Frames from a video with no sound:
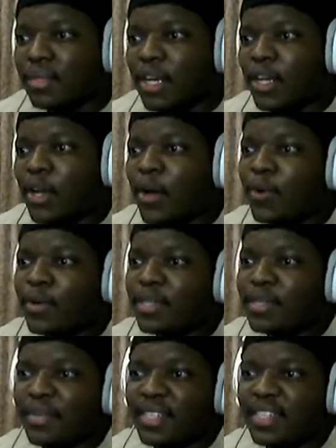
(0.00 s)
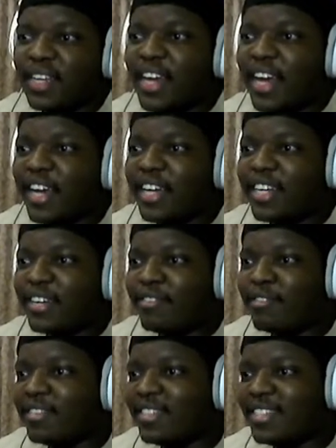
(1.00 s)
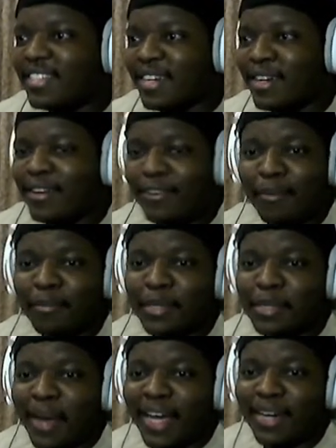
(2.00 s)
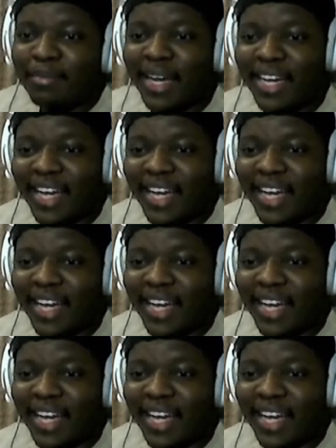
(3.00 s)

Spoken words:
Yo, it's Mr. Negative from the Spider-Man